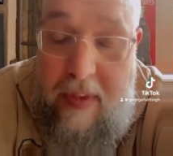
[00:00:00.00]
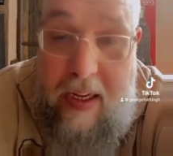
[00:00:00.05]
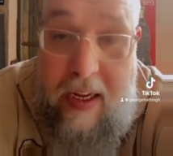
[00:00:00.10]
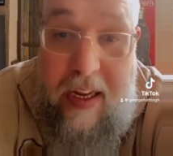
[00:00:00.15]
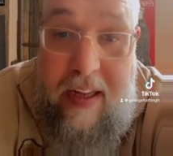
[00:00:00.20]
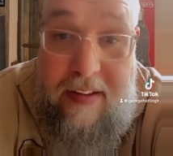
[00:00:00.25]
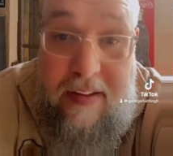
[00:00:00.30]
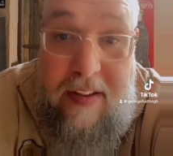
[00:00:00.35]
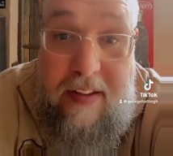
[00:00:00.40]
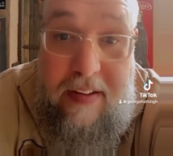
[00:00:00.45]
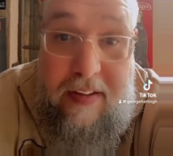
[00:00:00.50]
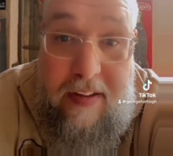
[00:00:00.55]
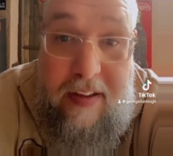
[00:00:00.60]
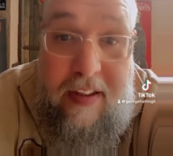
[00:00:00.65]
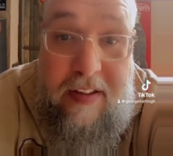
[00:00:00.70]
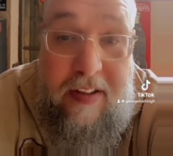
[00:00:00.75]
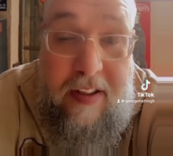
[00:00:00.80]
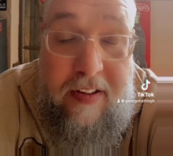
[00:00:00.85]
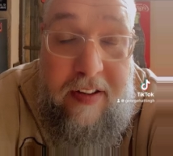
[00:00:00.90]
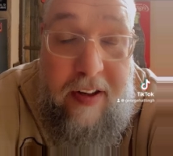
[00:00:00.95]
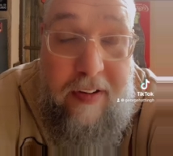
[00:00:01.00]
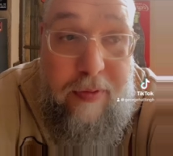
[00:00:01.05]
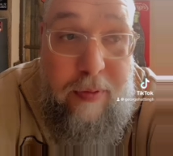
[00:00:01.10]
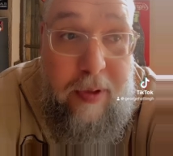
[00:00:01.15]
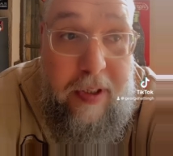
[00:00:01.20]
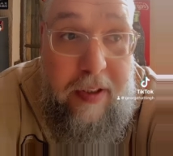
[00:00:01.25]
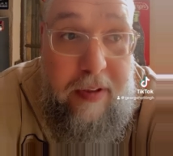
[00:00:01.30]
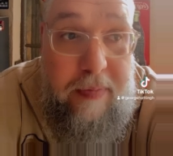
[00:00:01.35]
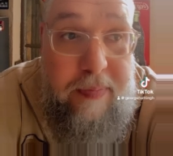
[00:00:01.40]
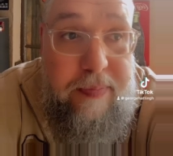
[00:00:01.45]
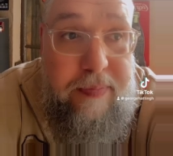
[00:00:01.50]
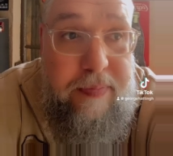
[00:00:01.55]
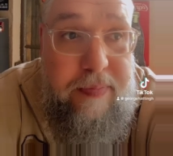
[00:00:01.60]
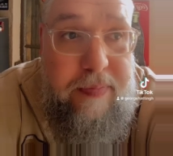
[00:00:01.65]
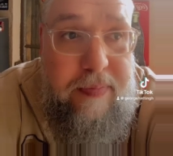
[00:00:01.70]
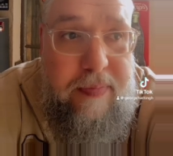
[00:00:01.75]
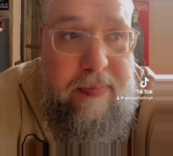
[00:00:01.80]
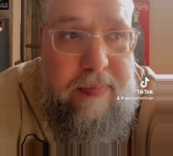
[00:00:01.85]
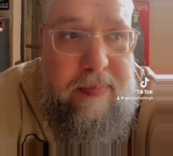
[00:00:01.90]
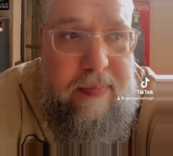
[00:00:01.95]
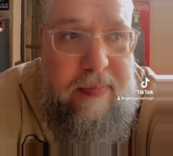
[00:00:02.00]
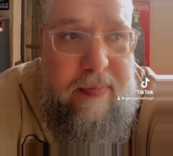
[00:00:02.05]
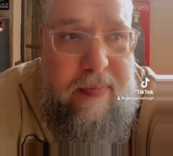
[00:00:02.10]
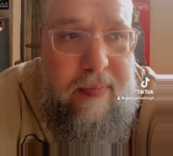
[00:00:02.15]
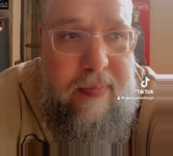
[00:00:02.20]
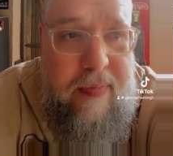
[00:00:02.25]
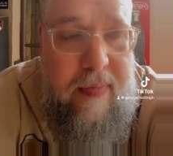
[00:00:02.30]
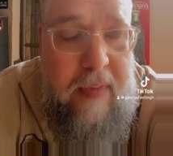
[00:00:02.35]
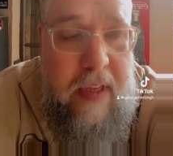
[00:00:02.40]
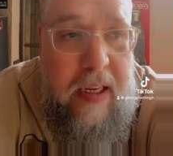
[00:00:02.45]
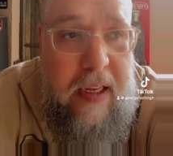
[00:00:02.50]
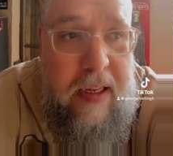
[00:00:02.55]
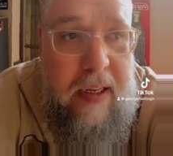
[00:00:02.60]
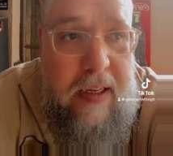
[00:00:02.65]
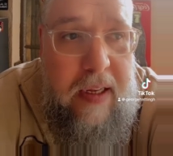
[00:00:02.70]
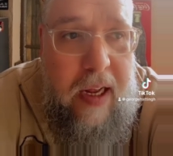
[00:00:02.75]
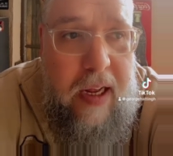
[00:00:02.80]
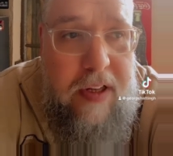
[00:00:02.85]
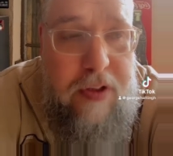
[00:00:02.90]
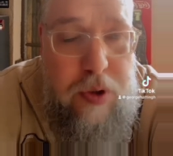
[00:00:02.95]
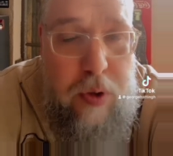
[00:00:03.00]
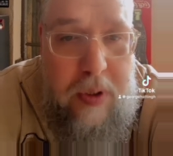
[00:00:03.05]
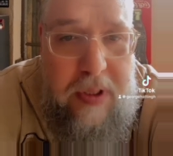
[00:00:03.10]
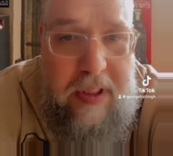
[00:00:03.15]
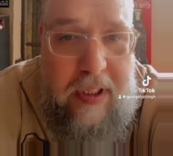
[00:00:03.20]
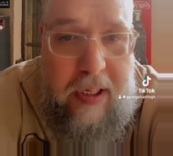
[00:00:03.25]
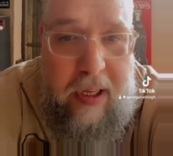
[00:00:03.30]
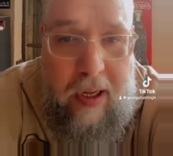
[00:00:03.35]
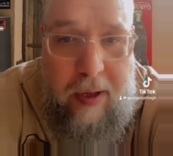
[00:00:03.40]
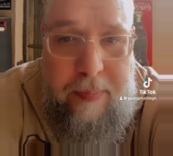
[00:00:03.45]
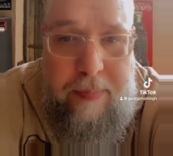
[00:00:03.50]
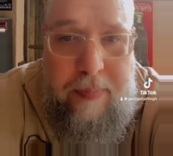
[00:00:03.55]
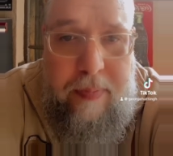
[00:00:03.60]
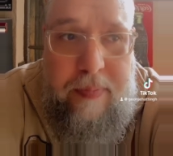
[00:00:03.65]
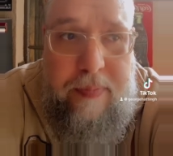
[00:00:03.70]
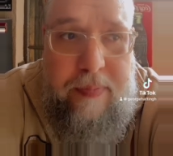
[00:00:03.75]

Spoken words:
It's a tough one. I enjoyed the game.